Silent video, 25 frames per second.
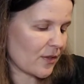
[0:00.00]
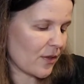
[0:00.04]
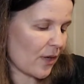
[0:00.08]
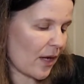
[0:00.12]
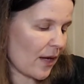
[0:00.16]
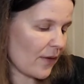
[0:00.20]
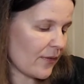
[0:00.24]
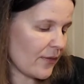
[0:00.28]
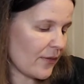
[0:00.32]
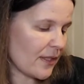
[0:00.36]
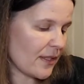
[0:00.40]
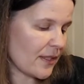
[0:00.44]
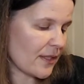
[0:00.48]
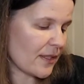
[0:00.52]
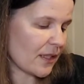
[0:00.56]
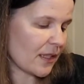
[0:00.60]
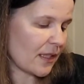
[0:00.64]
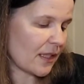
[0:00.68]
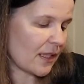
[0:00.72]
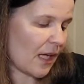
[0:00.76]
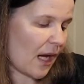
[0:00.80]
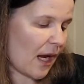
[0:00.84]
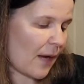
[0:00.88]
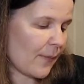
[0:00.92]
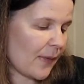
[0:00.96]
So
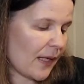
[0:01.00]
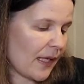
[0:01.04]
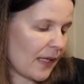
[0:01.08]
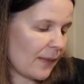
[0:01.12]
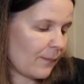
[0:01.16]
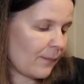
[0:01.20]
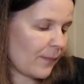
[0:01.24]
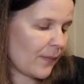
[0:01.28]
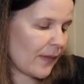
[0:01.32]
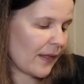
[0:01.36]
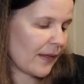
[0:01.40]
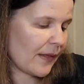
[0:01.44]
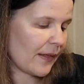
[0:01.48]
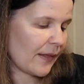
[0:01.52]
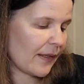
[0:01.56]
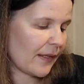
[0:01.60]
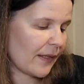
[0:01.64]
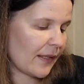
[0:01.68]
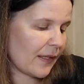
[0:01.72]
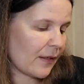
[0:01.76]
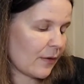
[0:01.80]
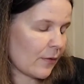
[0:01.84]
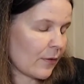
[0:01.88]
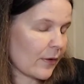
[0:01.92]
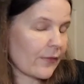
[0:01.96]
obviously, I mean,
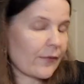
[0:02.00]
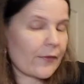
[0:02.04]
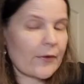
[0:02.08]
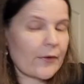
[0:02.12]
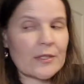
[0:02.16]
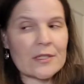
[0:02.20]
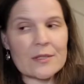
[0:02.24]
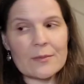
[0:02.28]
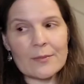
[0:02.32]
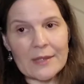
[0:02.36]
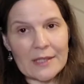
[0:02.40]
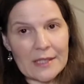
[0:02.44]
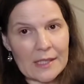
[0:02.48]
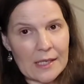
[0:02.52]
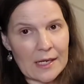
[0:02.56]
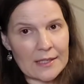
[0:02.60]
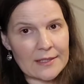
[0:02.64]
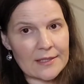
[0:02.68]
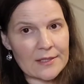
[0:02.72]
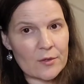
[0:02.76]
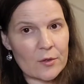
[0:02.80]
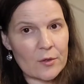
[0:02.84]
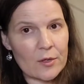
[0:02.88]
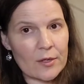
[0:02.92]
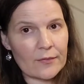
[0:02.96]
in order for it to be
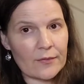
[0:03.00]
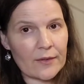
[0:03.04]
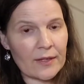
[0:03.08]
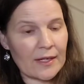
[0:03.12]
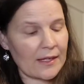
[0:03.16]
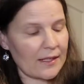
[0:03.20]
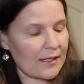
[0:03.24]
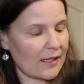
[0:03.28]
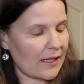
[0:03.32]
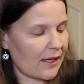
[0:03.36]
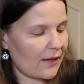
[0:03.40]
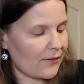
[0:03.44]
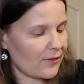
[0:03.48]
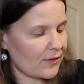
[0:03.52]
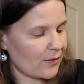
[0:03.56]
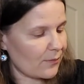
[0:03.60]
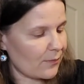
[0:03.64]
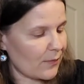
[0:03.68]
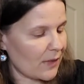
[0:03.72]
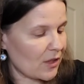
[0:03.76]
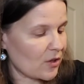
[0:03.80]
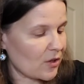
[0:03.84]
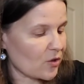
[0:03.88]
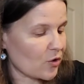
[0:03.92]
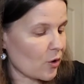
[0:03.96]
iced coffee, I'd have to
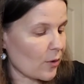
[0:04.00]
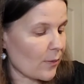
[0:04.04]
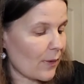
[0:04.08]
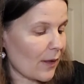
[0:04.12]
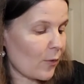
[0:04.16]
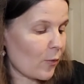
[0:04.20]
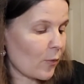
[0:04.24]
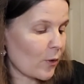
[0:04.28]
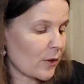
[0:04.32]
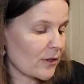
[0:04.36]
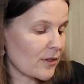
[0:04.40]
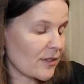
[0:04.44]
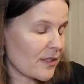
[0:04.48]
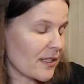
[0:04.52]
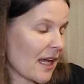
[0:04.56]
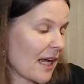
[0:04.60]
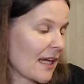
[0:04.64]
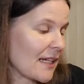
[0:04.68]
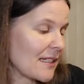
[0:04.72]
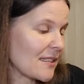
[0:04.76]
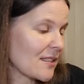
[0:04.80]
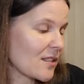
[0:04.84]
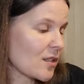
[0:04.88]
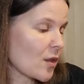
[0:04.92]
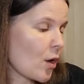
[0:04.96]
make sure my water's
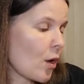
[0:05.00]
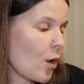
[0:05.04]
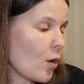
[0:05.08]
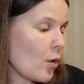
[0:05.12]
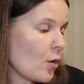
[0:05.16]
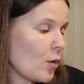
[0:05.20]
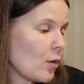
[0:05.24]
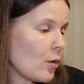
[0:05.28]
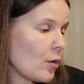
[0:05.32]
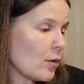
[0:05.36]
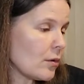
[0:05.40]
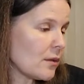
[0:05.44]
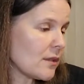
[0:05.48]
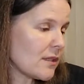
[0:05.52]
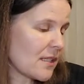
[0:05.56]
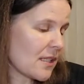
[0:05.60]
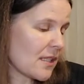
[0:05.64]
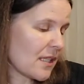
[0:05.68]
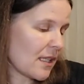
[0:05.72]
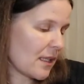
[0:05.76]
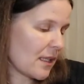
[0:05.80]
ice cold.